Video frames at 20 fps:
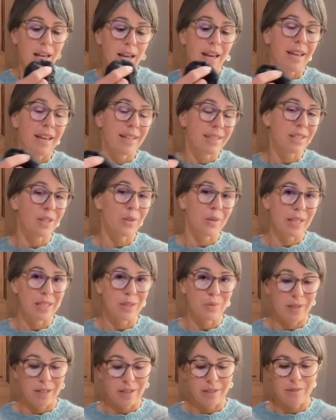It's a great
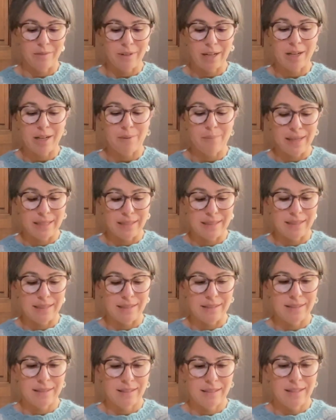sweater. I recommend
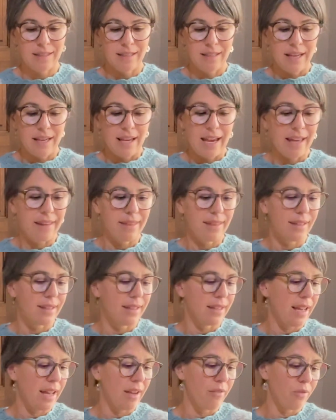it. And
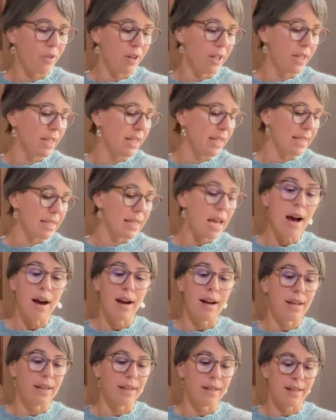I've worn it a
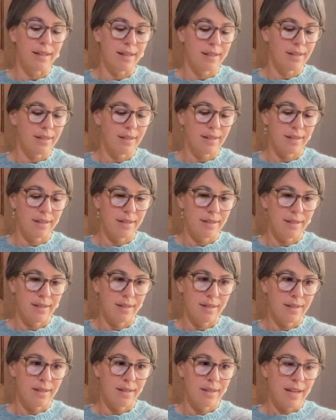ton.
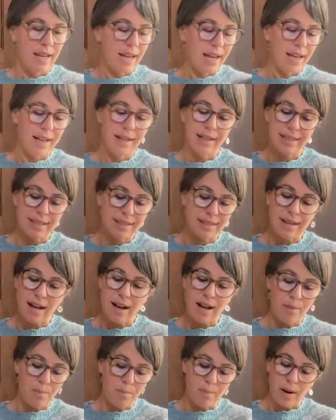And it's
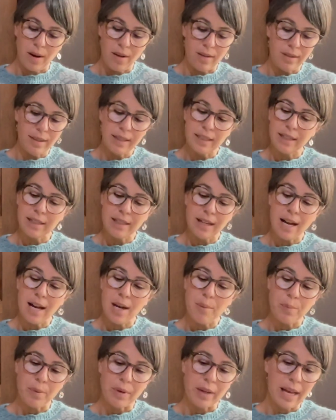not balling
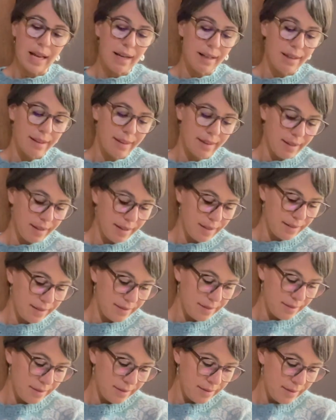up or anything.
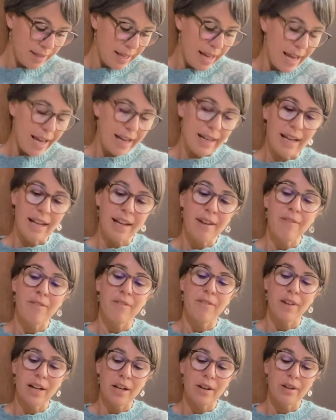And I have
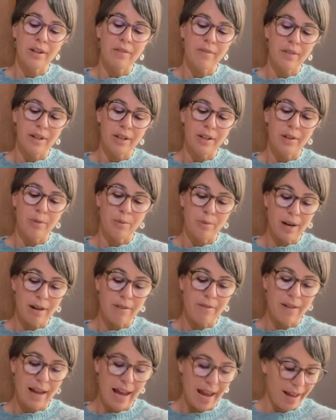very, very
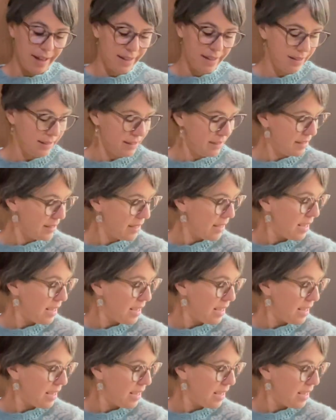rough hands.